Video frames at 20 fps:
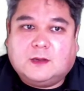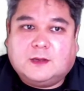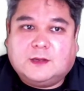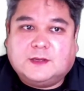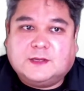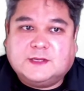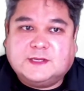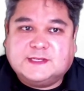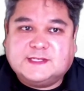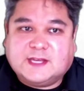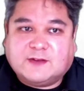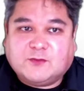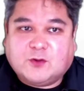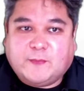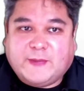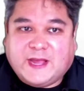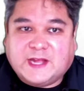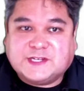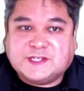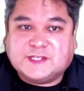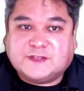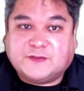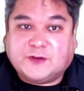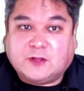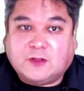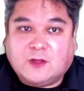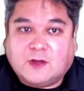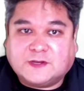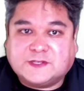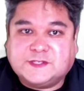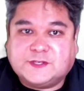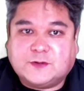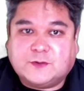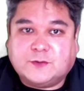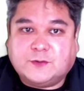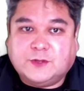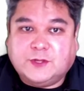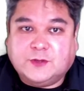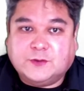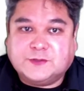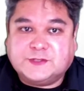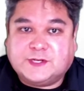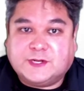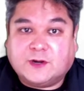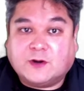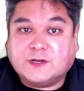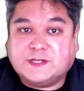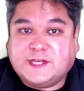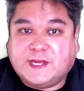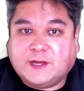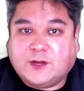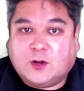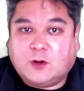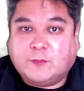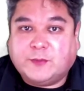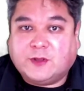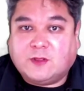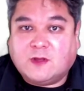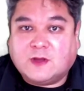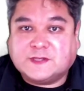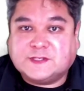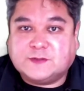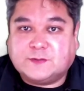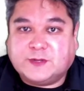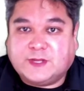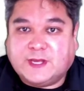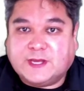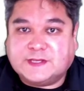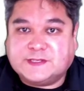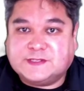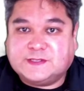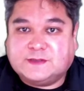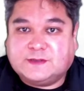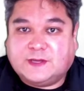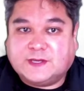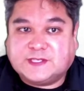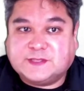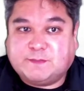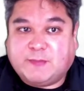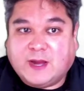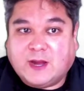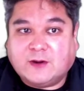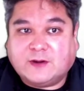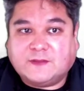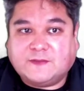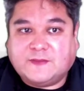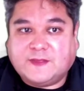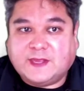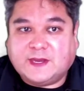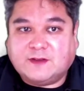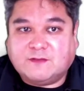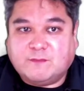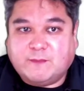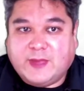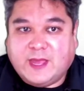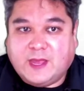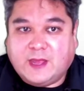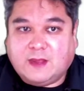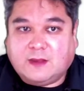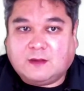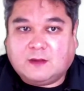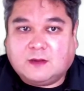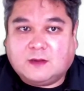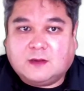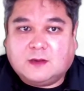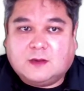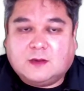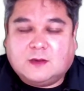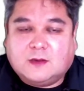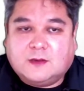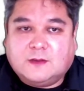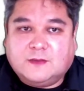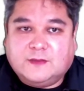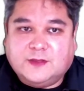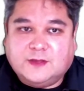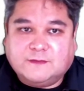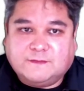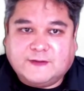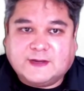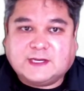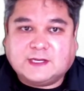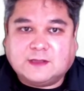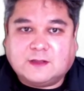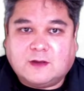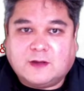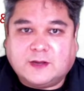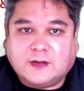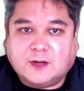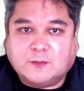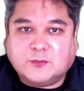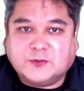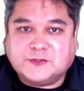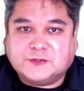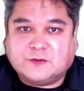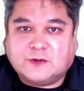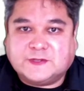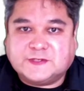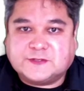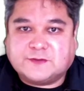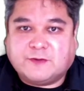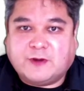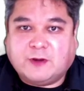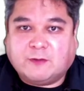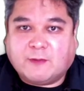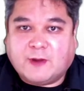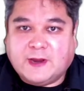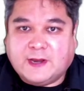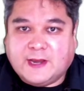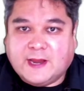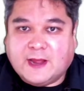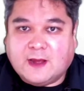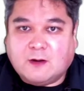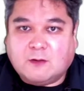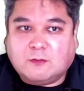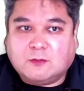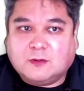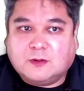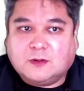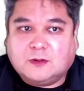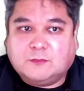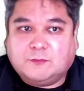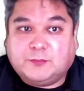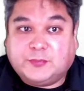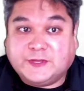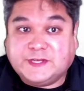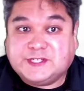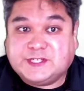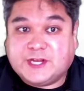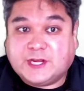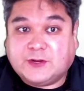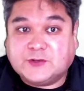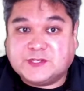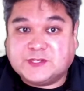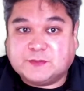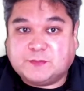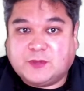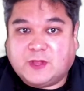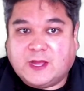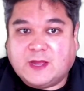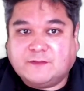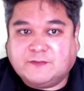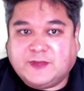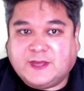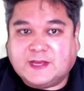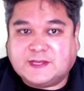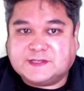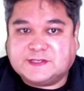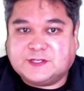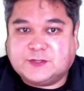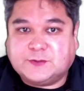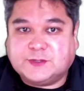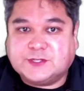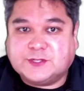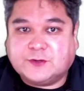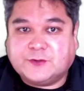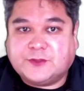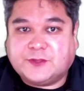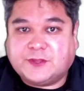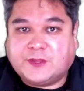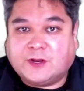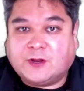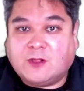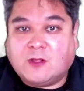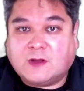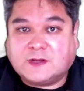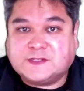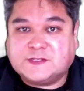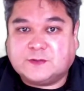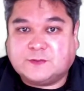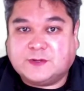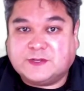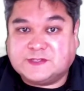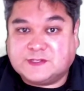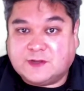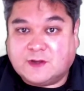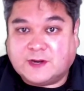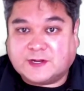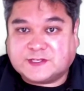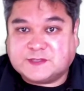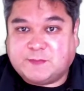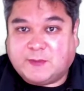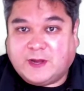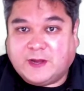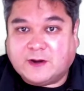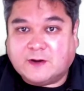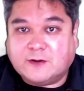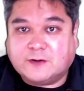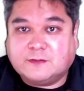Several batches of naloxone used in our TakeHome Naloxone kits expired at the end of May. The affected lot numbers are on screen right now. Please check your supply of kits to ensure that the naloxone has not expired.